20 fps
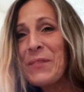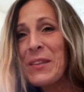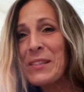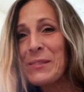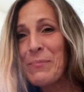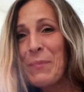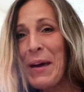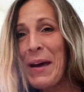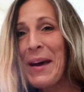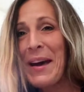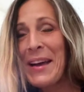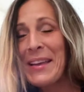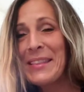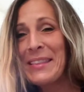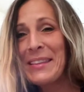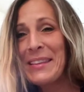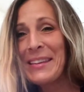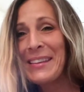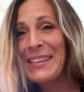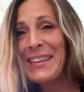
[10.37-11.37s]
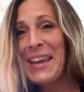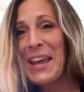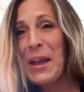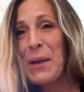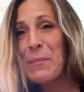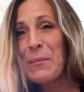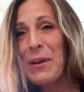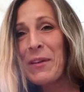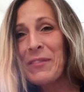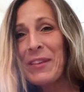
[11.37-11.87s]
It's behind the
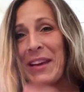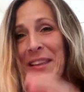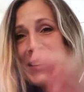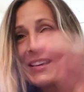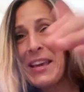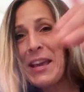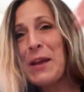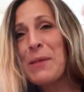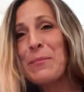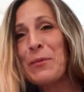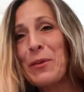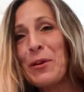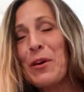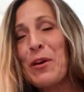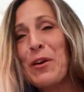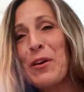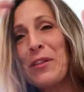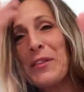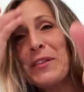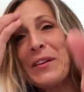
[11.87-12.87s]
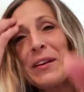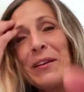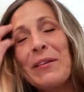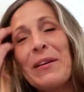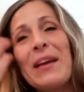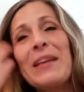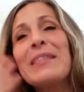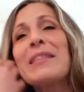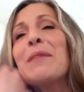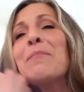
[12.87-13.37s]
camera. I've got camera on the
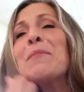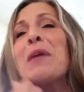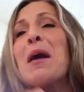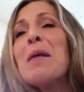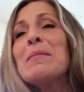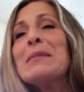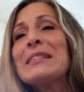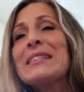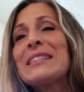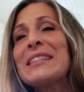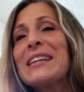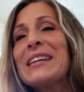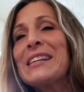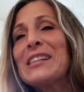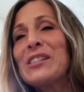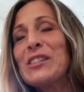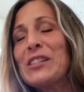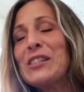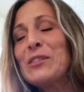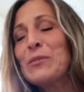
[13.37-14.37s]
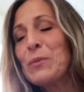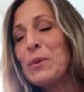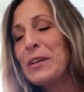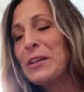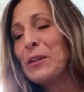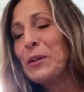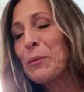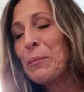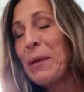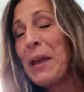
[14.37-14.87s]
crate that Mama's in. She's
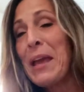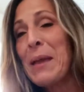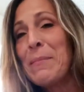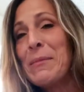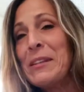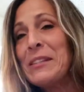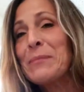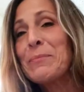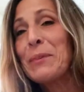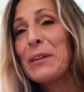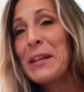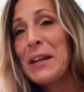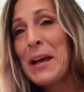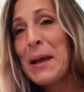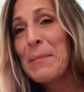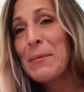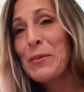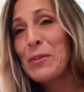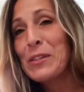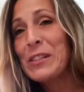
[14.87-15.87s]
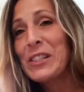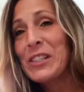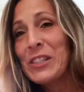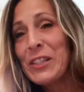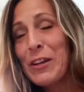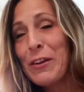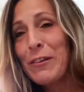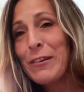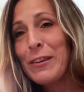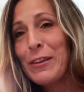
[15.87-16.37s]
wanting her babies, but I'm going to
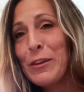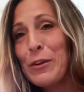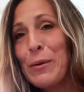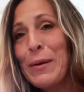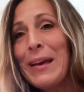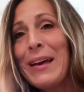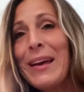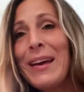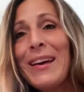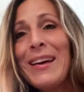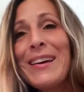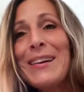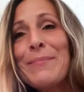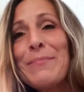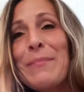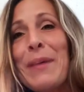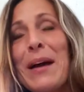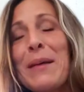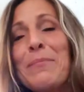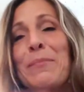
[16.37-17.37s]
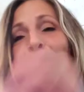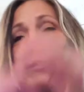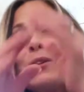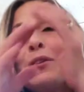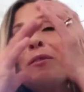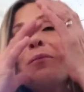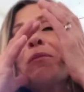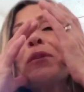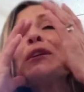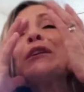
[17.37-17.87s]
show you my
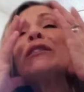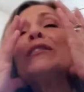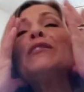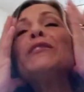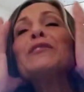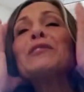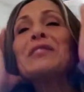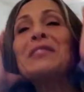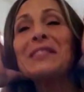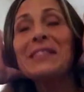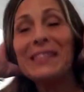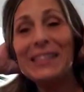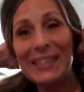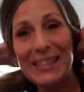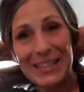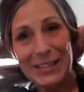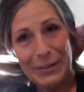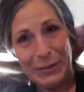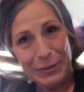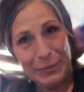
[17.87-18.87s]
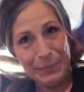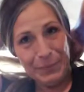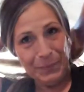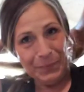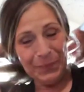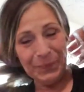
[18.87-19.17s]
blue merle litter.